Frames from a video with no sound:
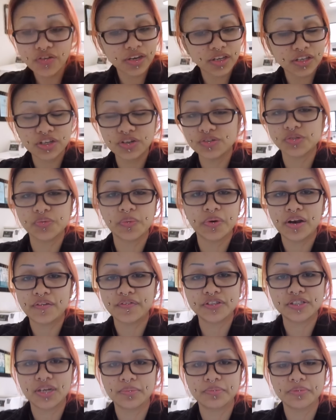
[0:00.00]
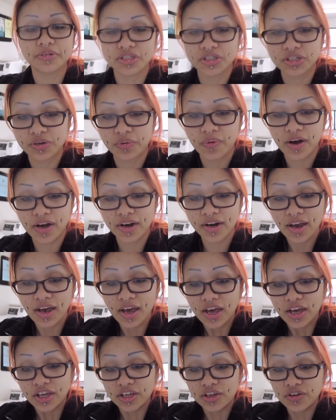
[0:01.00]
can use whatever temperature you want.
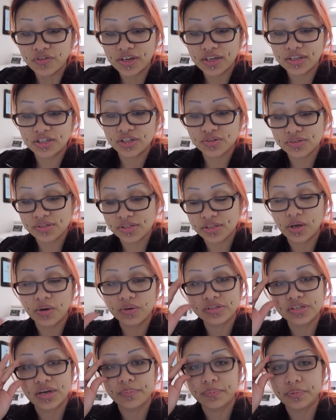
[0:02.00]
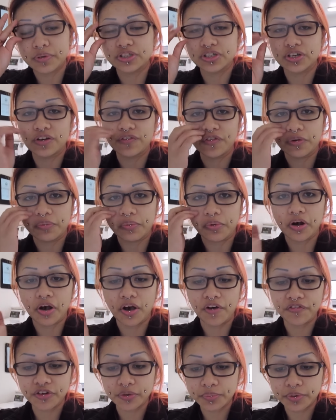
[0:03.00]
You can use low temperature if you're more
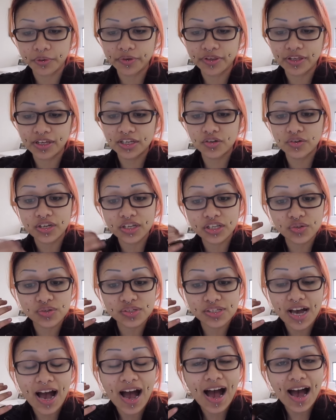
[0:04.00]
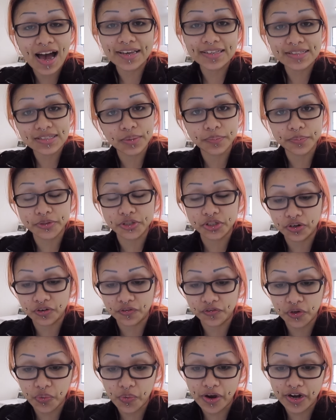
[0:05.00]
comfortable with it. You can use high temperature
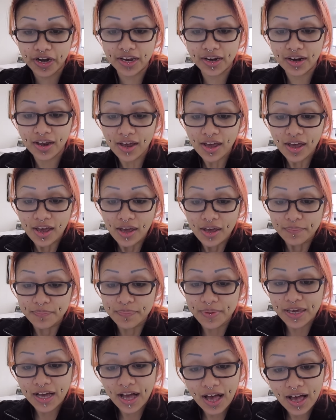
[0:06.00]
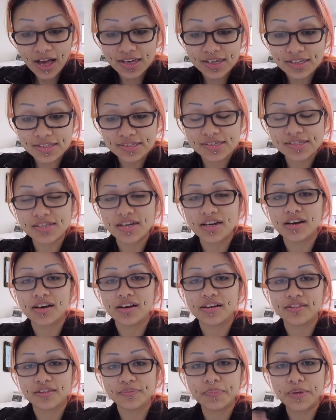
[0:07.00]
if you want it, because
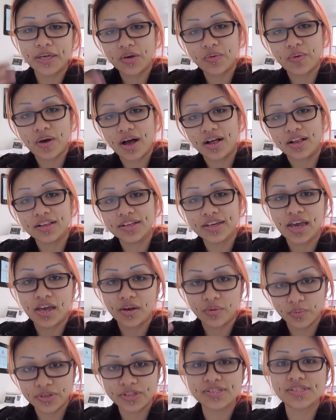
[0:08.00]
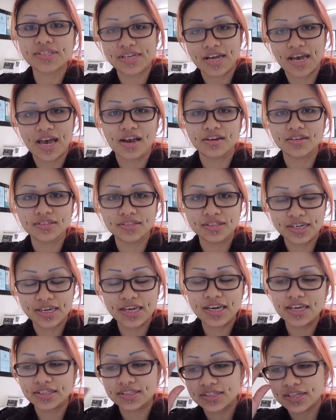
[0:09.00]
the PUL can withstand the
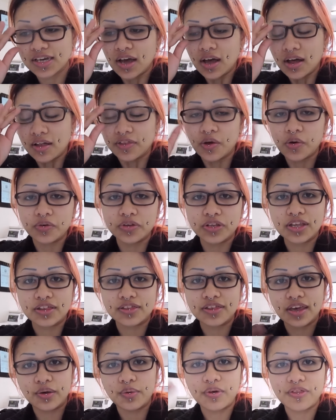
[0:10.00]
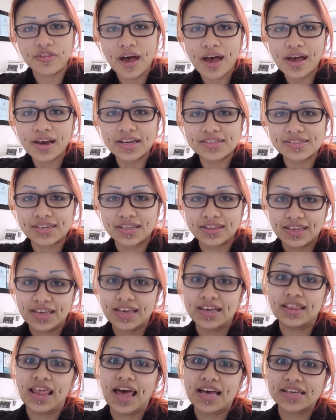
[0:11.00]
heat. The only thing with that is that
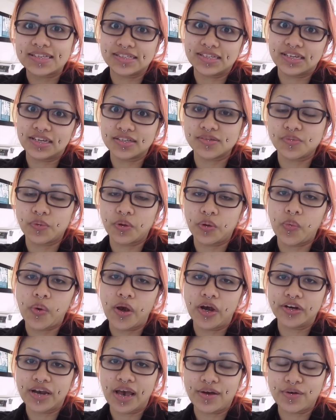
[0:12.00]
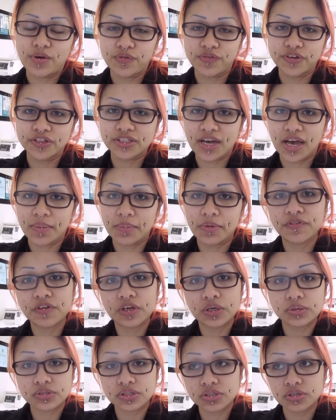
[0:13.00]
the elastics will wear down over time if
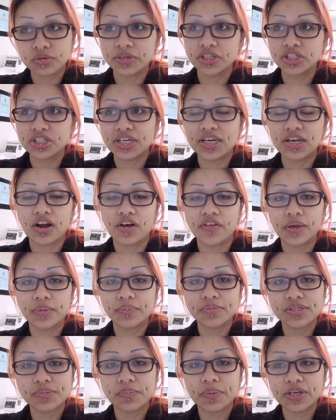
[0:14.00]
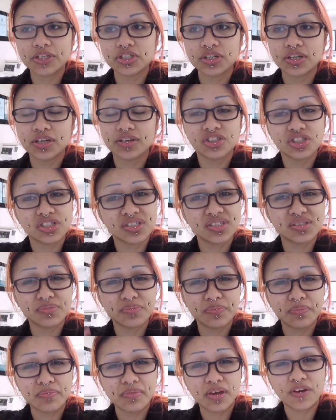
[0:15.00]
you use too much heat on them. Especially,
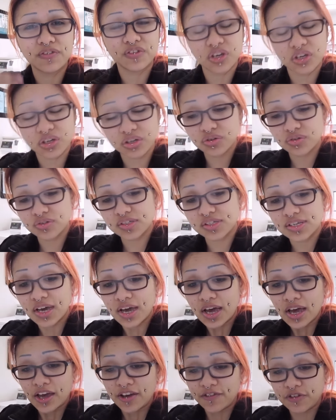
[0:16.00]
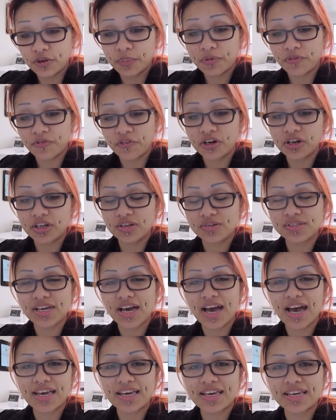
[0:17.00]
if you prefer to use
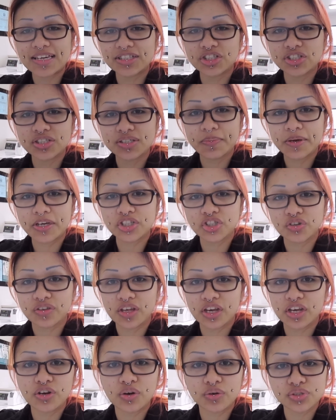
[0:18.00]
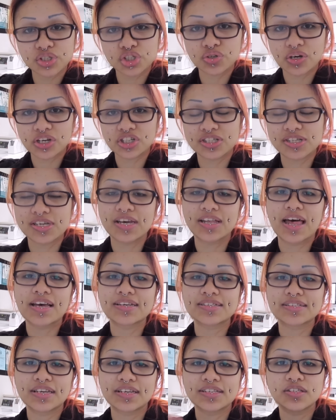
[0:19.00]
high heat, just make sure that you don't stretch the
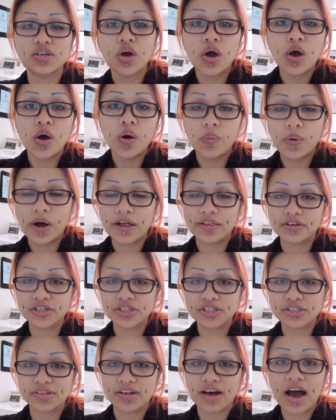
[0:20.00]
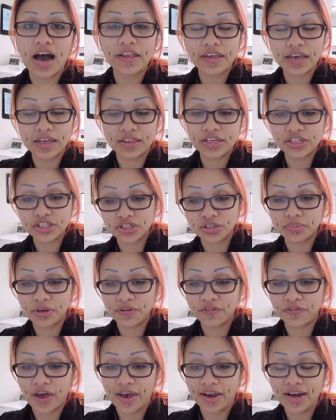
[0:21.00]
elastics while they're still hot, and they should be
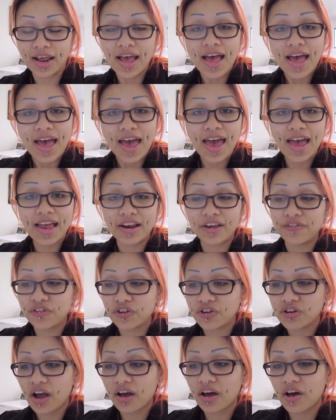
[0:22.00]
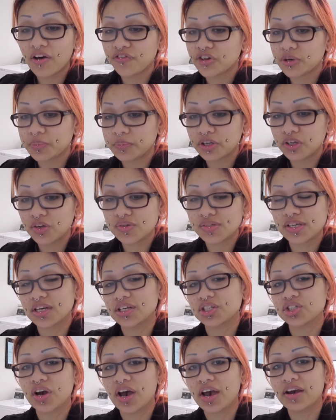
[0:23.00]
fine. And if you're not comfortable using
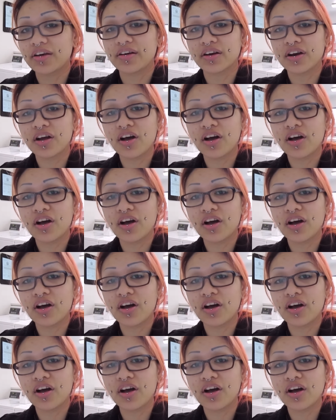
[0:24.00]
a dryer at